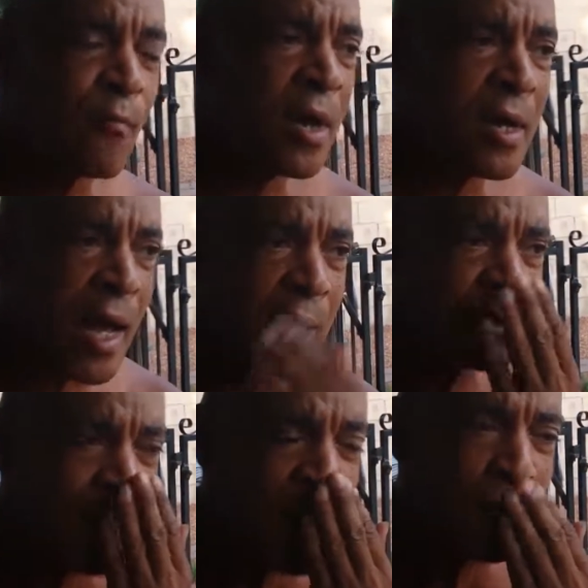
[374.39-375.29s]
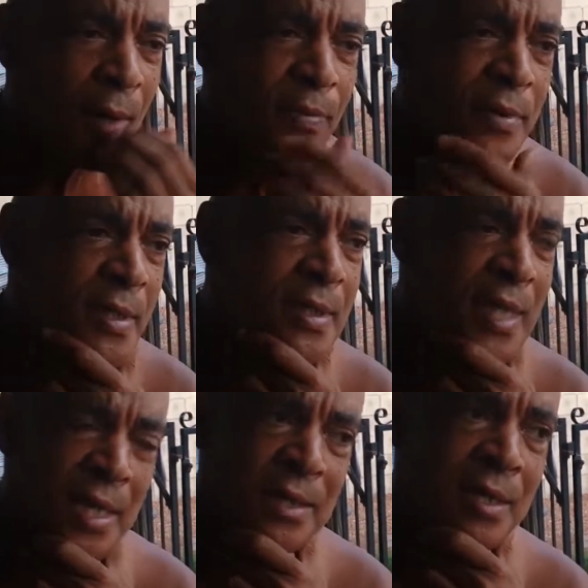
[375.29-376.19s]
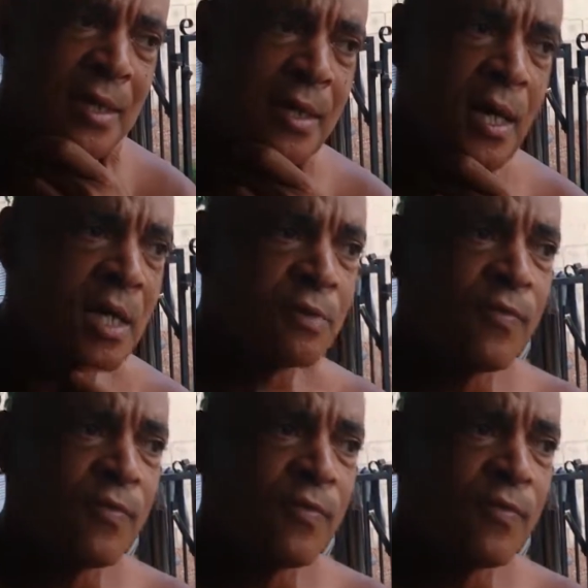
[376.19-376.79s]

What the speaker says: Where's my representation as